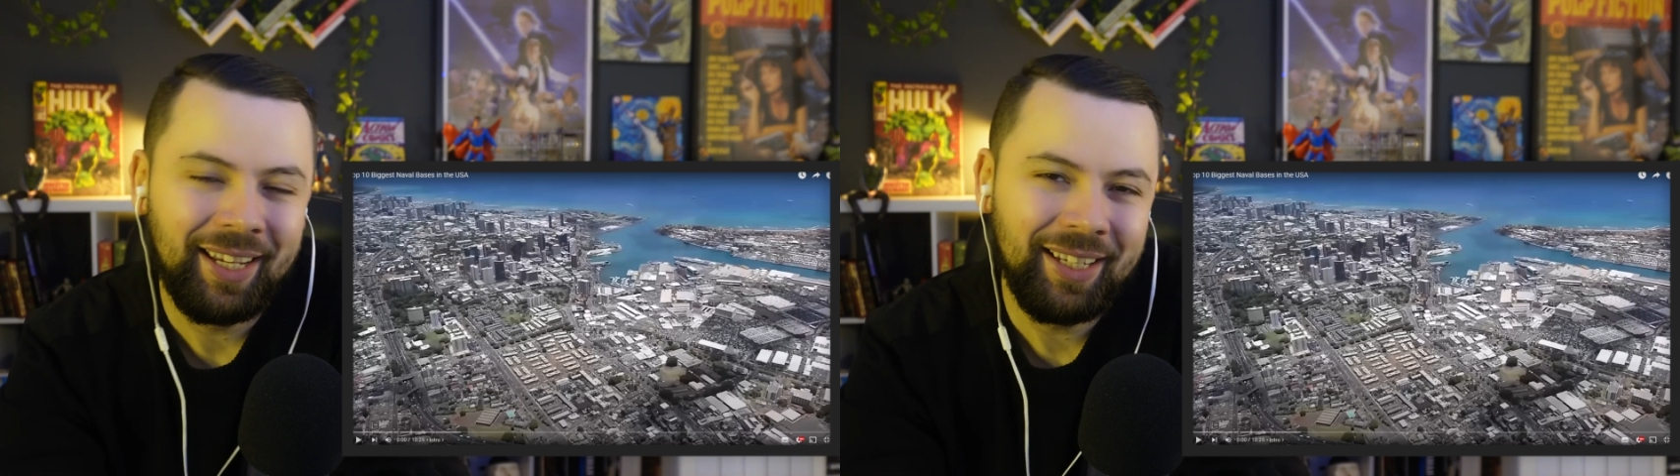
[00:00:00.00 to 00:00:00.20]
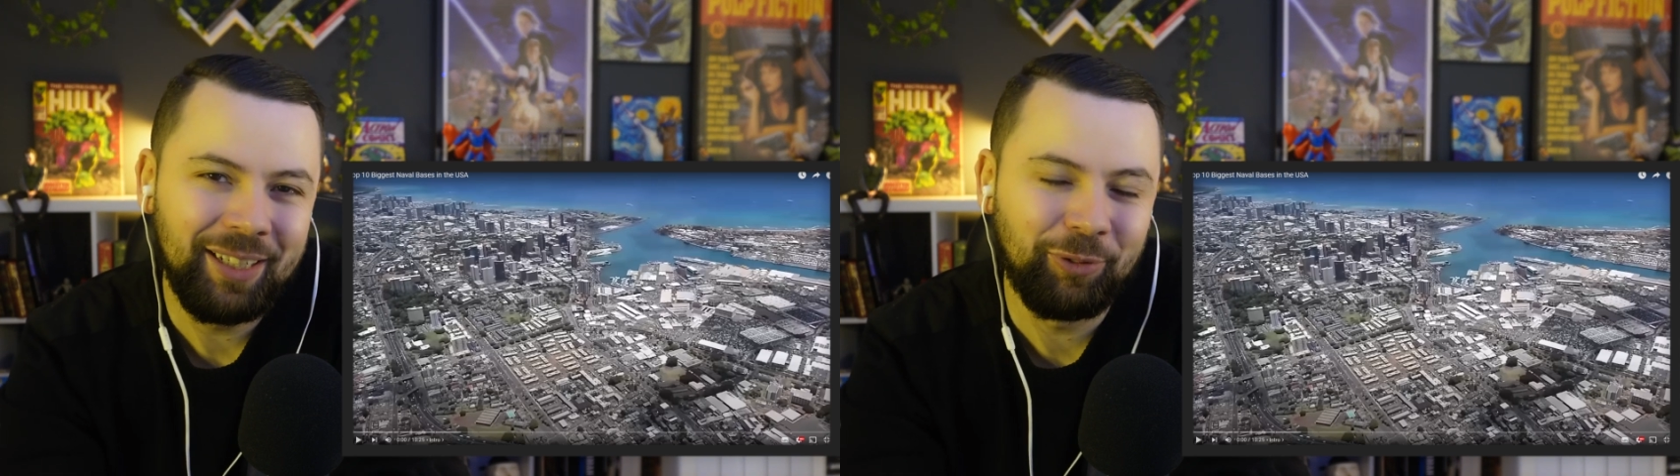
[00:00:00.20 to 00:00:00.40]

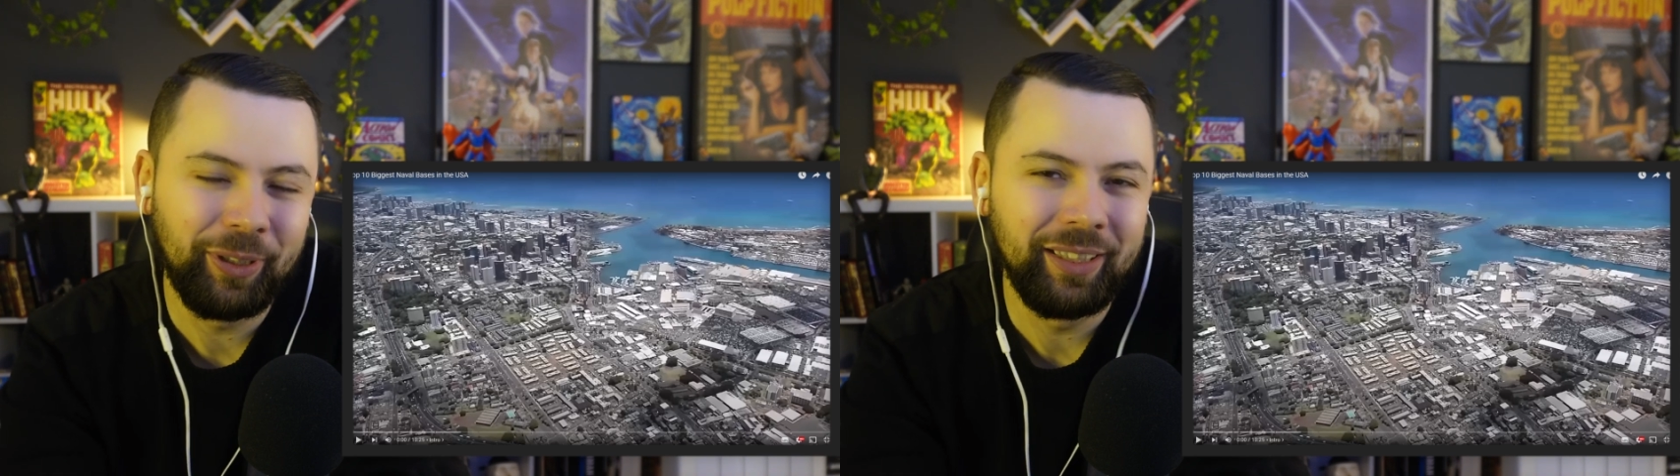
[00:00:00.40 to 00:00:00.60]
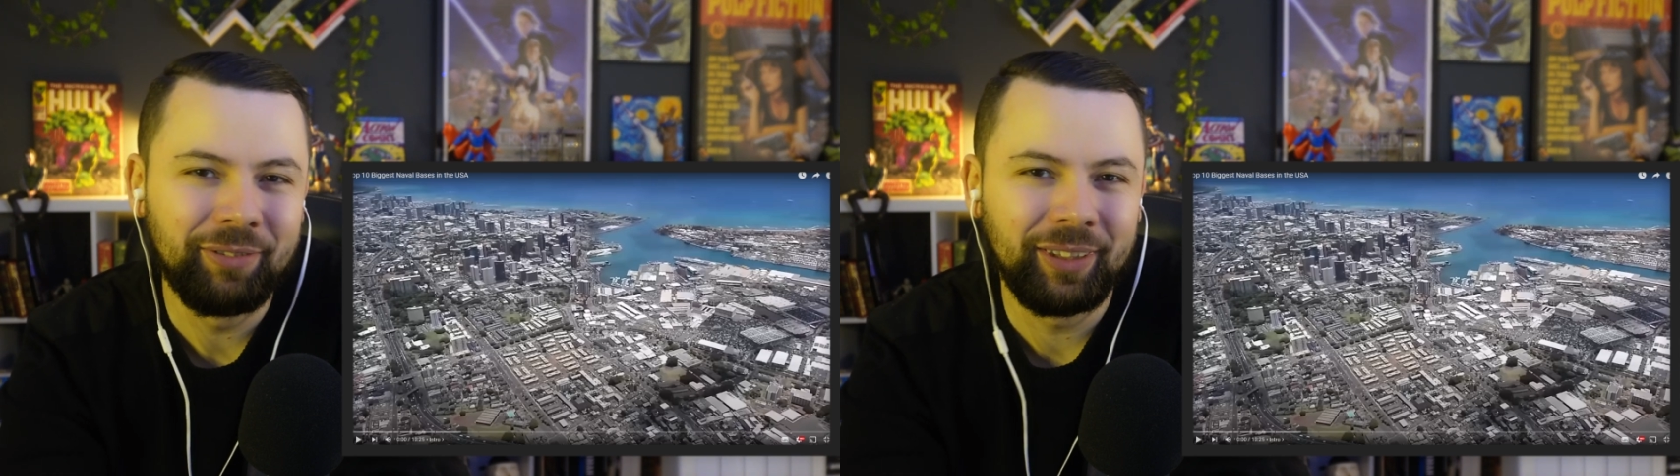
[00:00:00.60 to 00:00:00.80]
If you
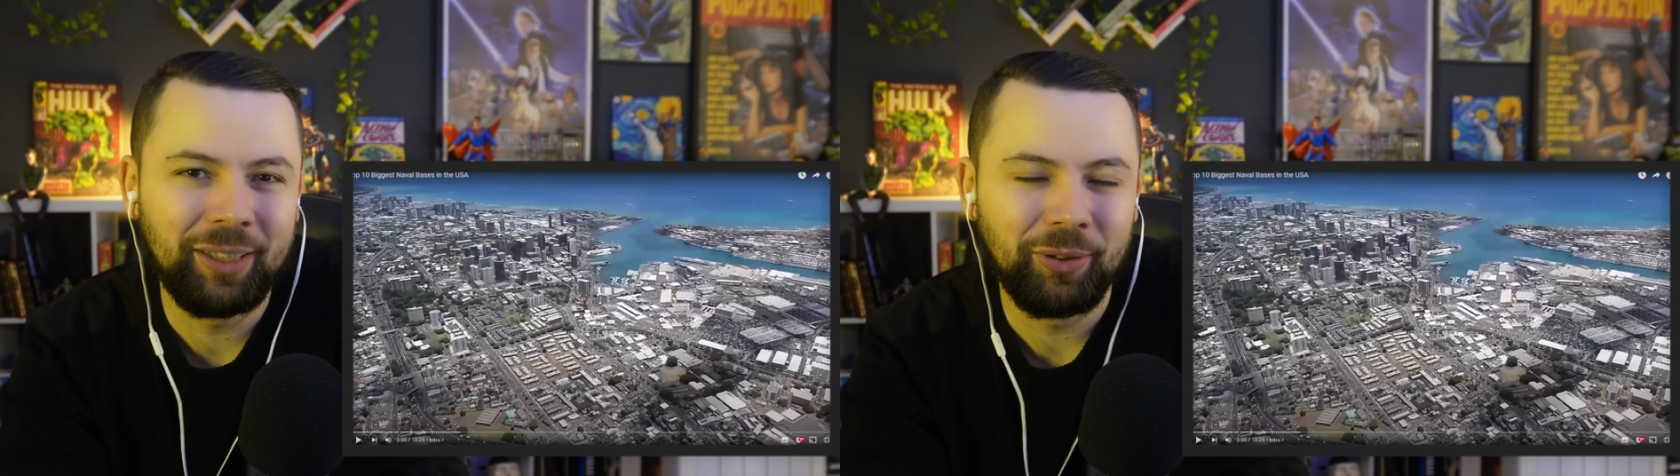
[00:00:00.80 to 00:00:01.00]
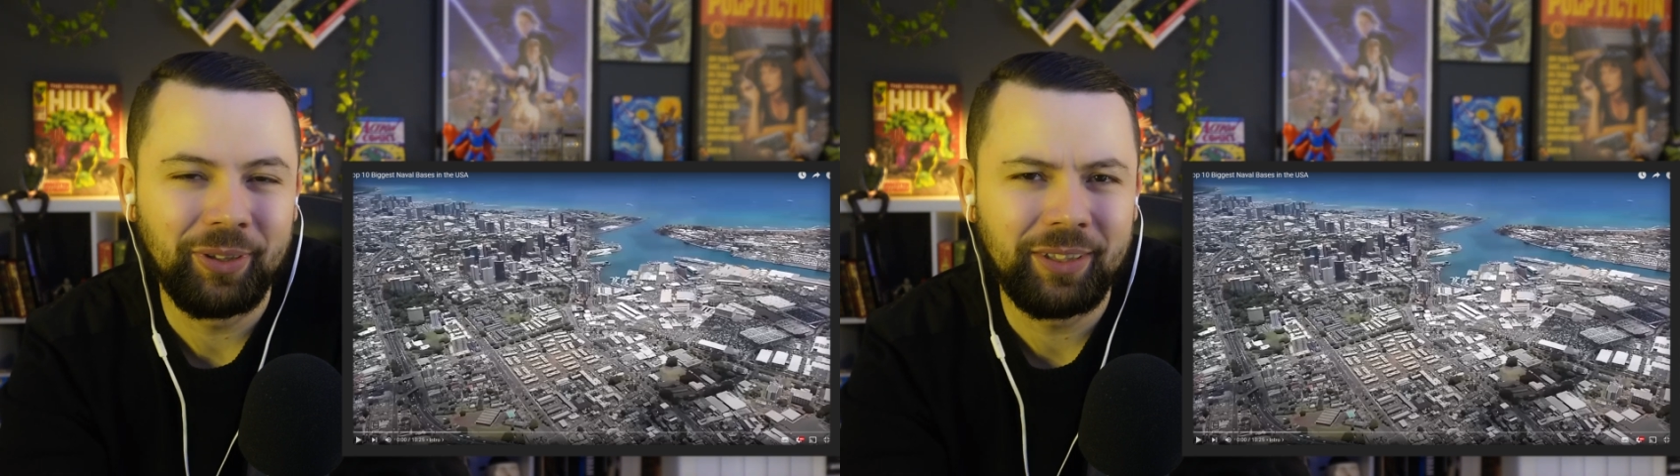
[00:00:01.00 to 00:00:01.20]
can leave a
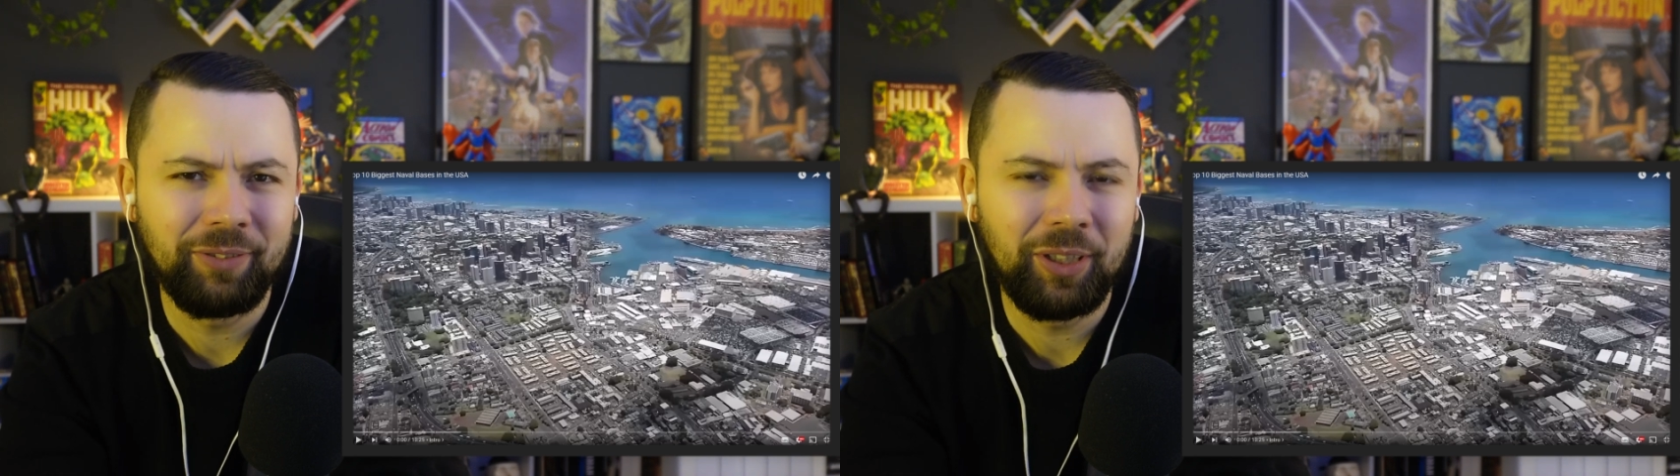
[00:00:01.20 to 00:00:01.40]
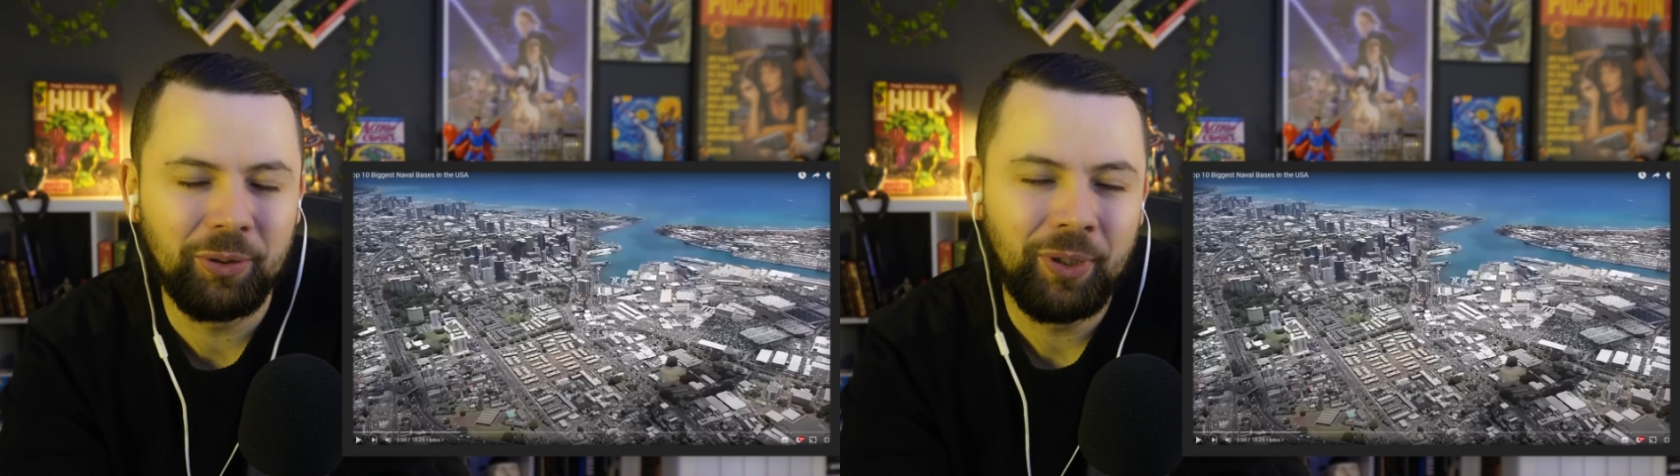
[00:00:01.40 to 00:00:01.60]
like on this
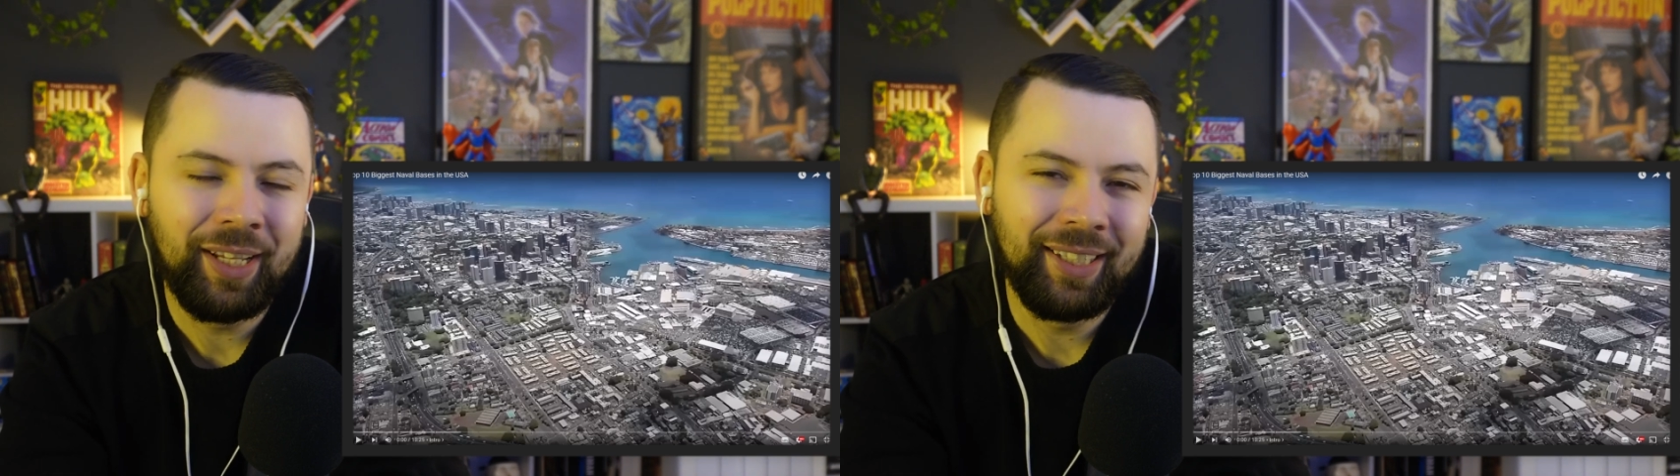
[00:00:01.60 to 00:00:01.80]
video,